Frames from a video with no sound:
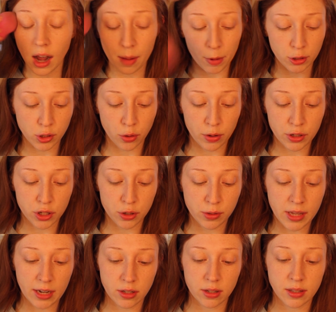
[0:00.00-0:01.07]
I'm also going to
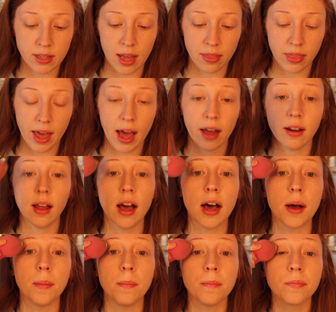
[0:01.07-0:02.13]
use that to set that
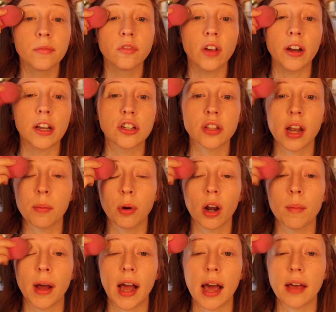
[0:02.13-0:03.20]
foundation that I put
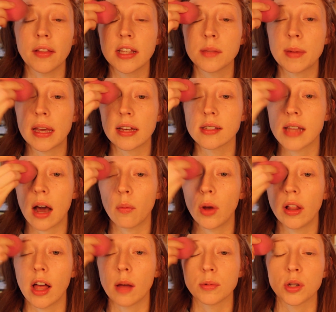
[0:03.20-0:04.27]
on my eyelids, because that
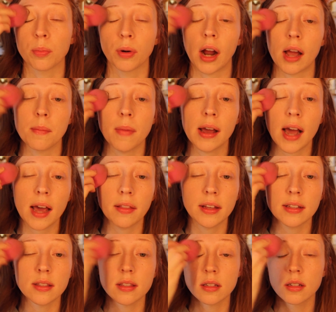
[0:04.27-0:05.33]
will help to prime my
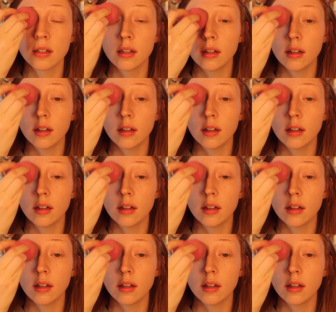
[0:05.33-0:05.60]
eyelids